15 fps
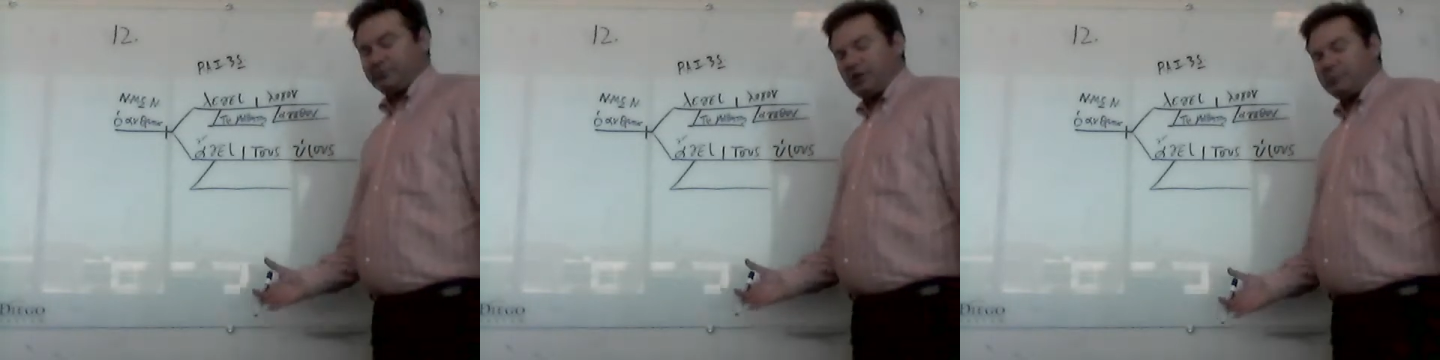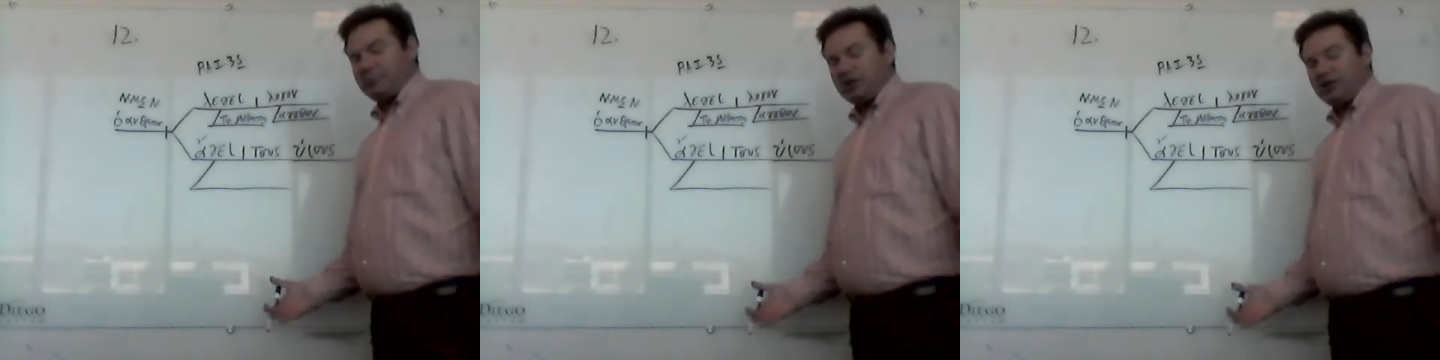
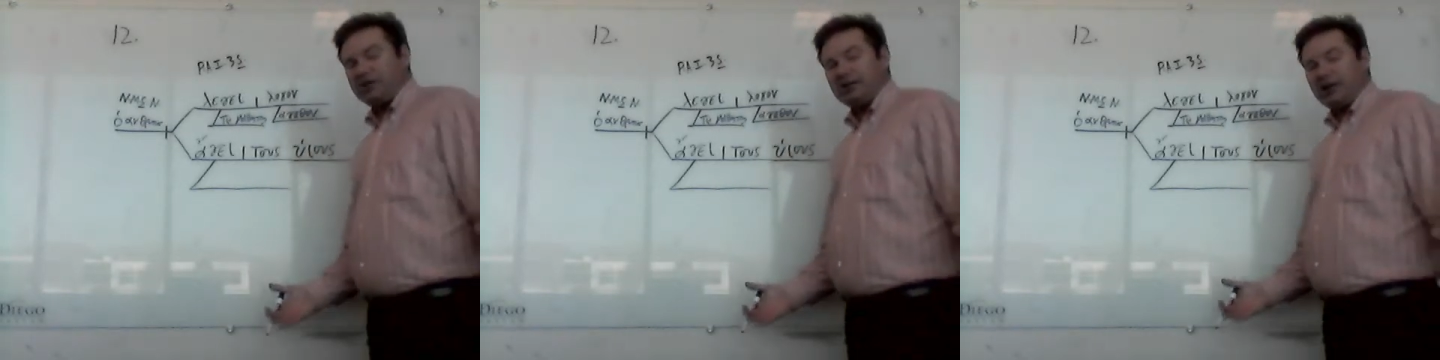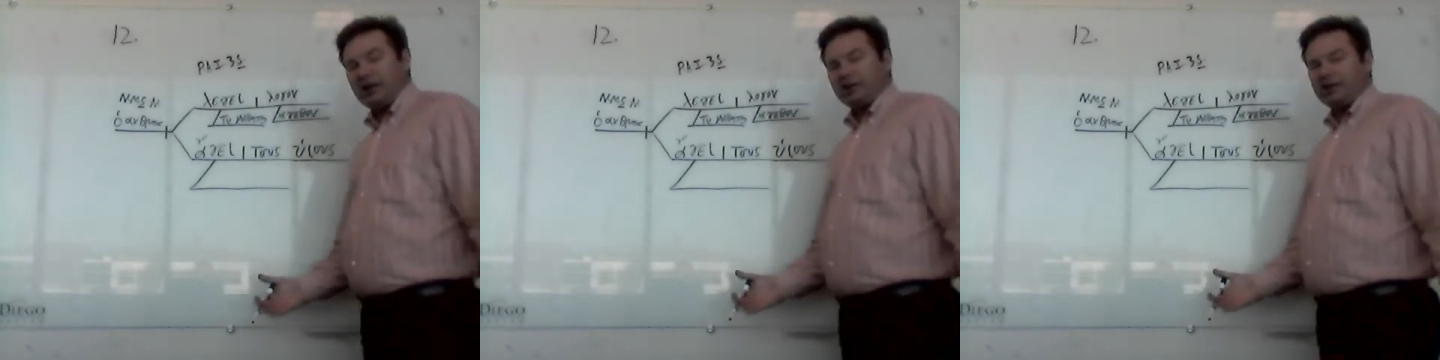being
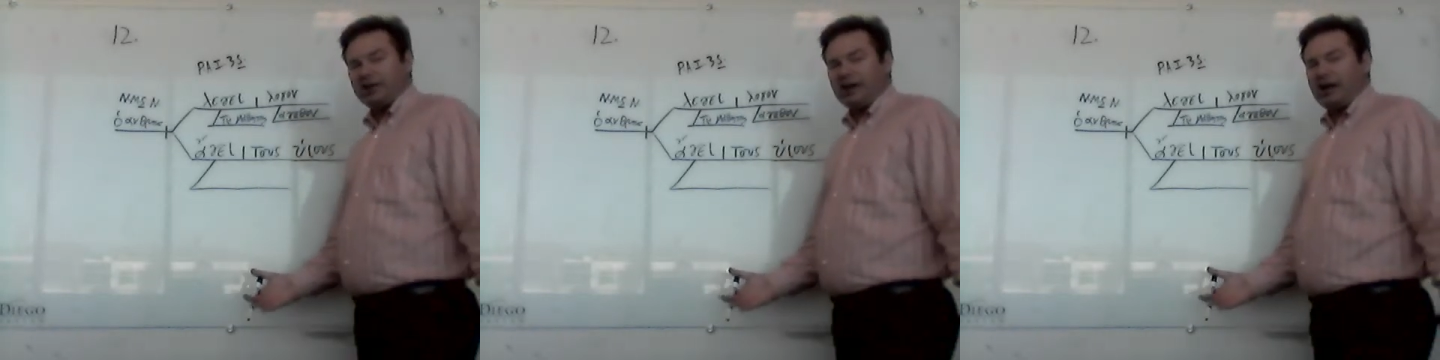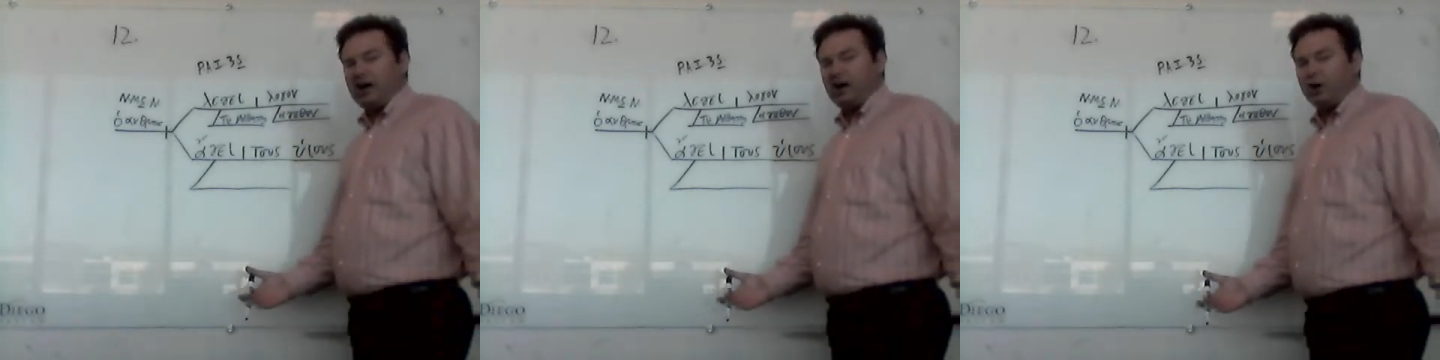carried
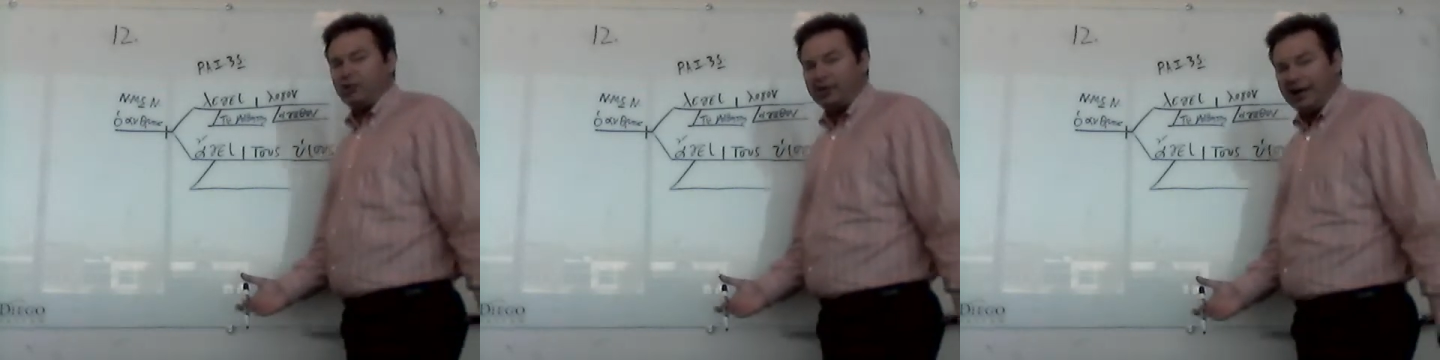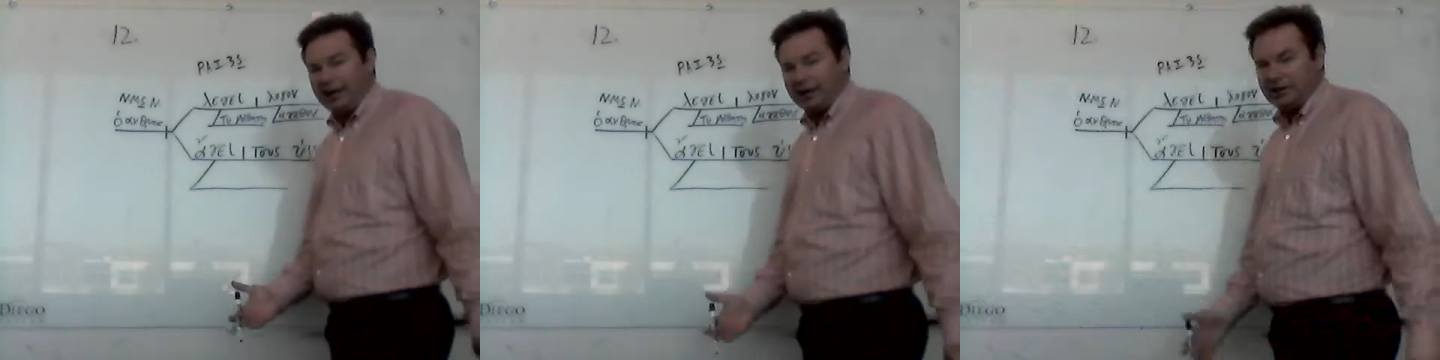out.
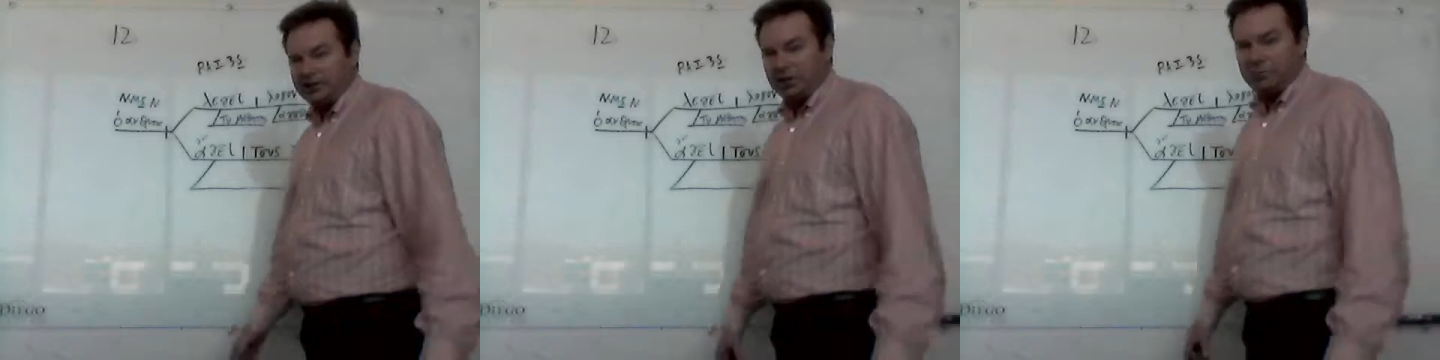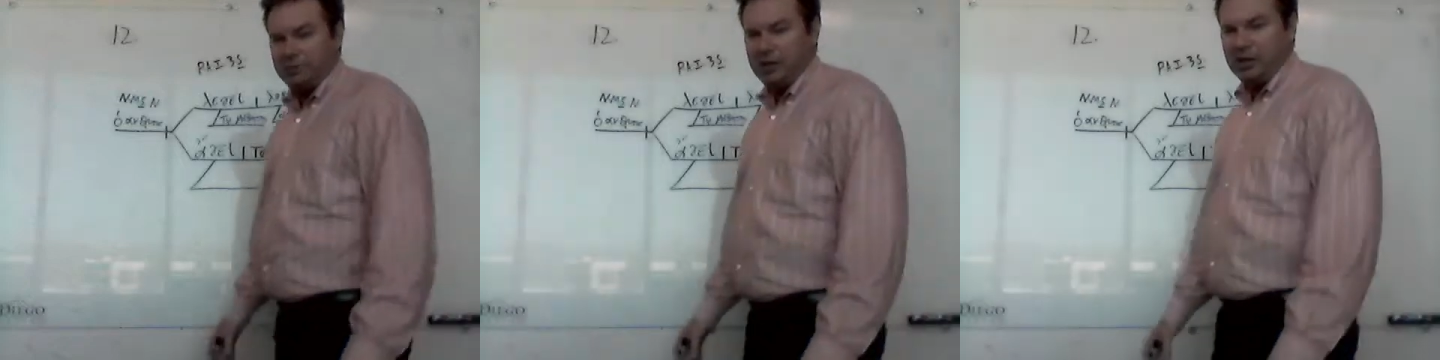The action
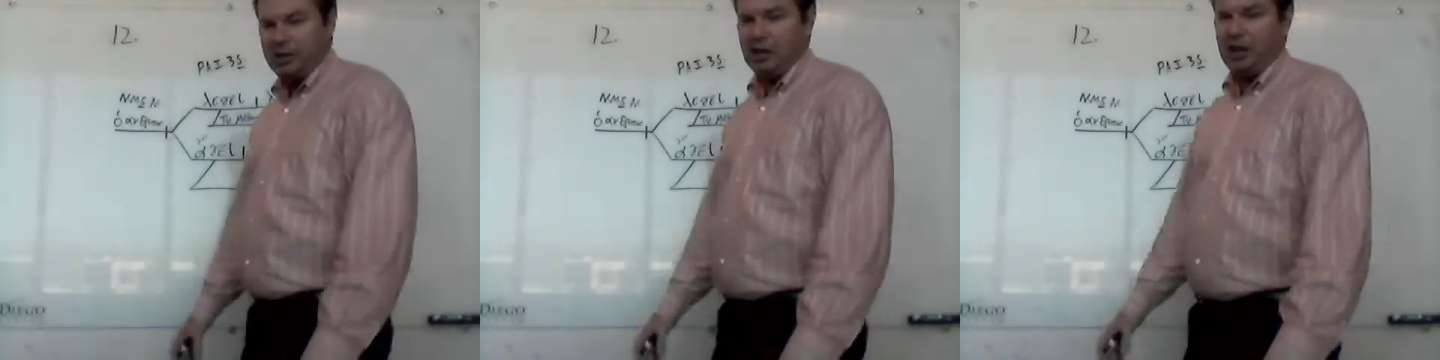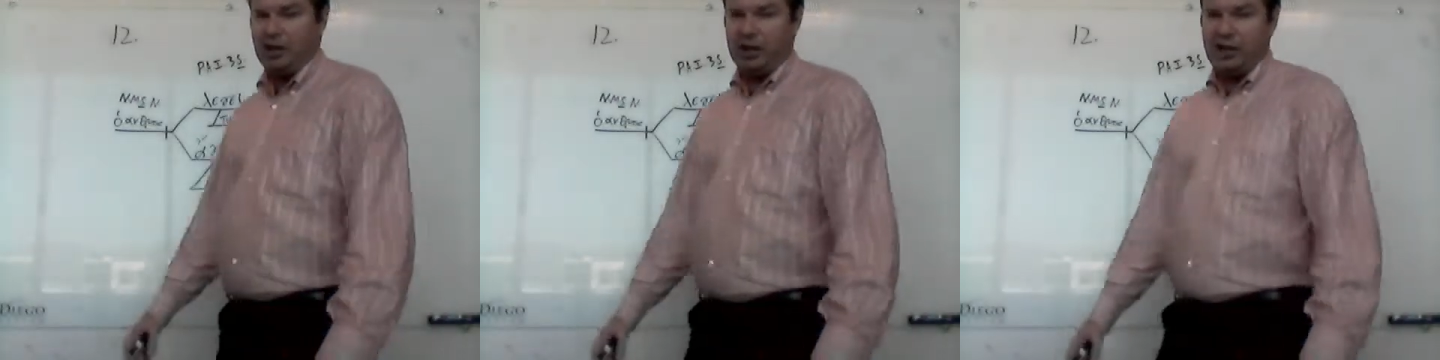is being
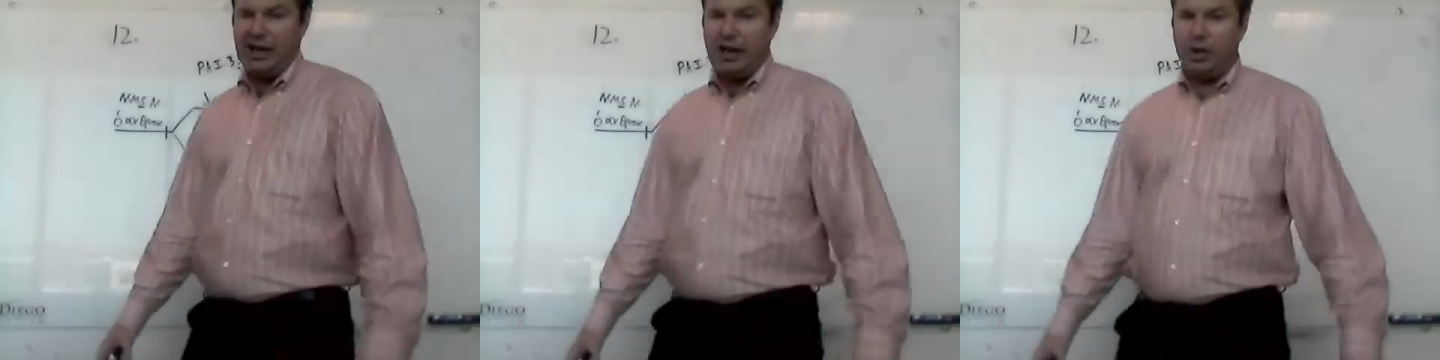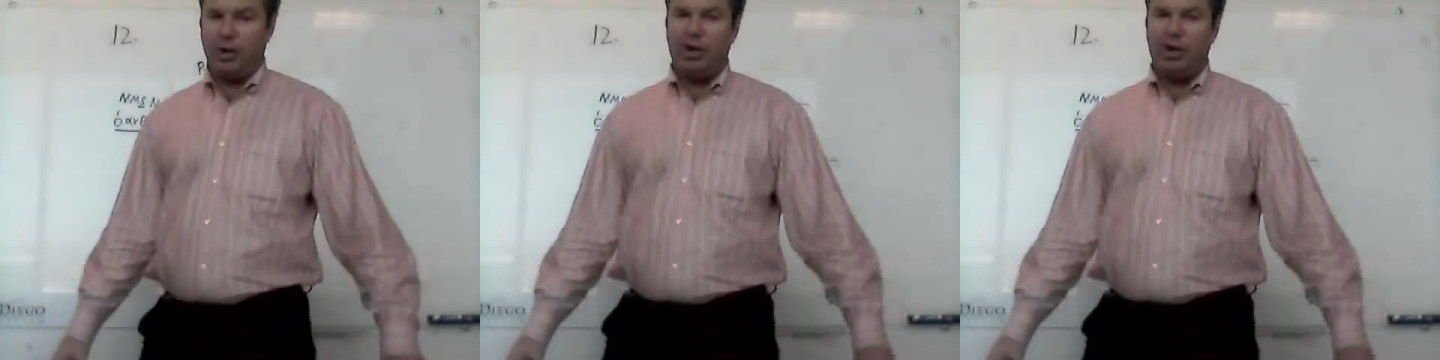carried out.